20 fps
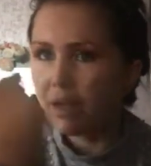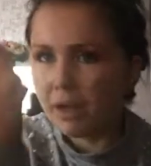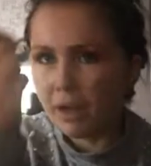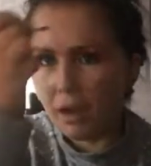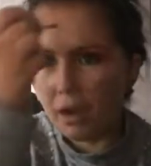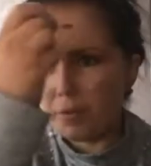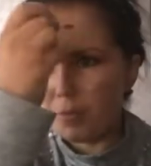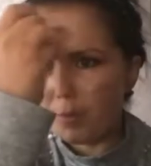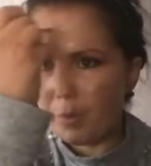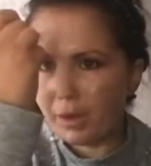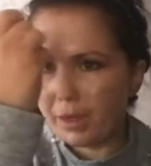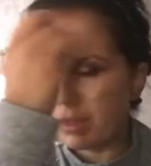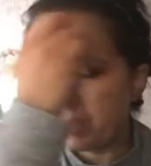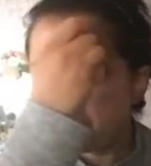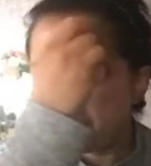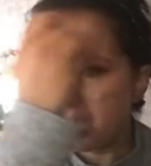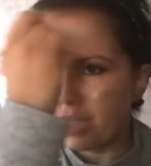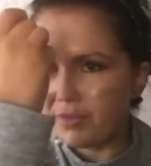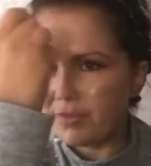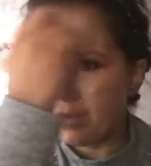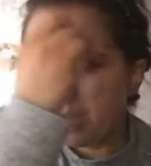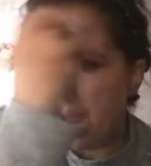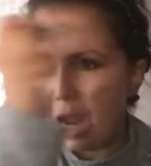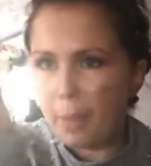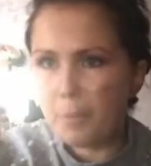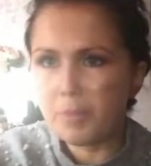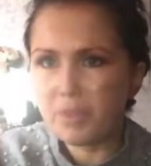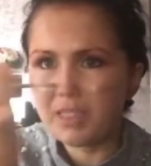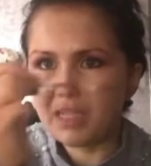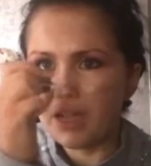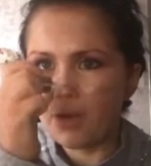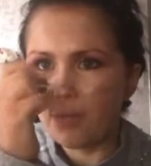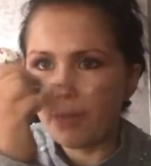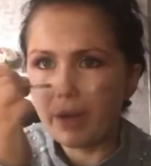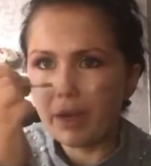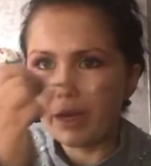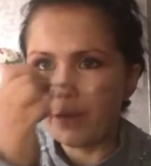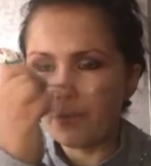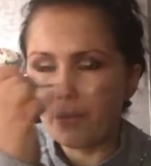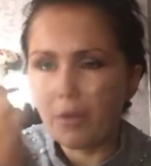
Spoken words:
wanted to save time instead of waiting